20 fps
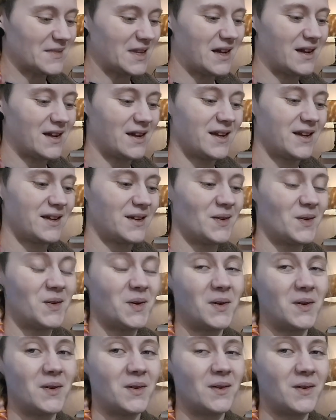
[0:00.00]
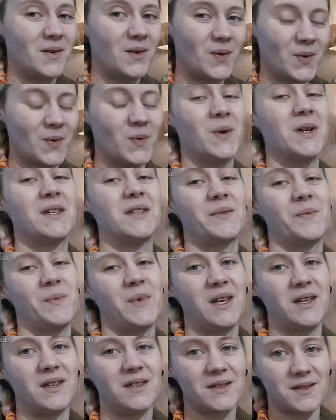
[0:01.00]
I always
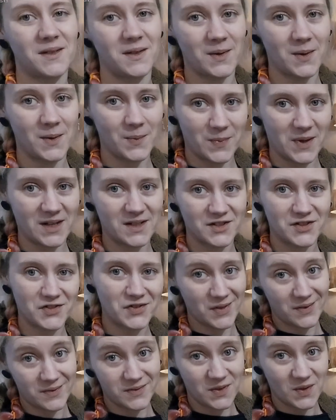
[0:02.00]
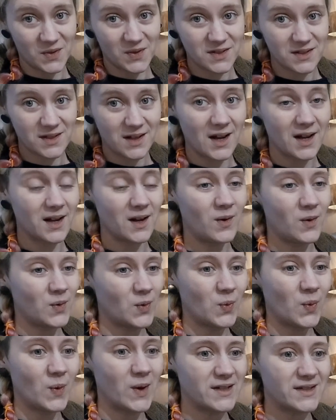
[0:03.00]
make a bunch of socks. I
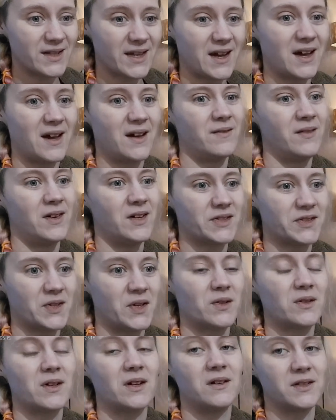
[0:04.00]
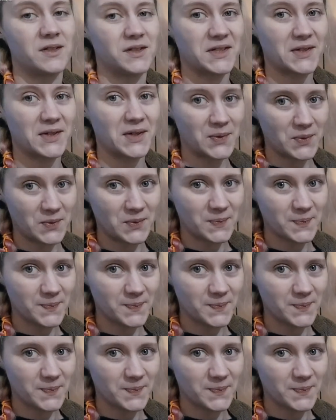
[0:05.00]
always have a sock on the go.